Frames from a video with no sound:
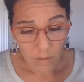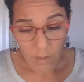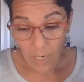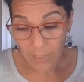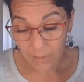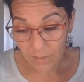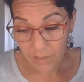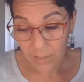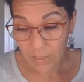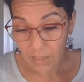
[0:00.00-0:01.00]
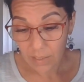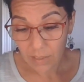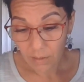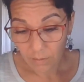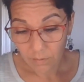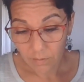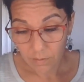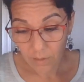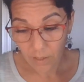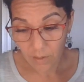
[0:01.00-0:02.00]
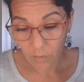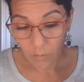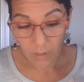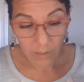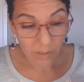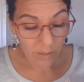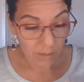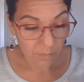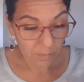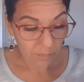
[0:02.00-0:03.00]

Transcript: I can see now why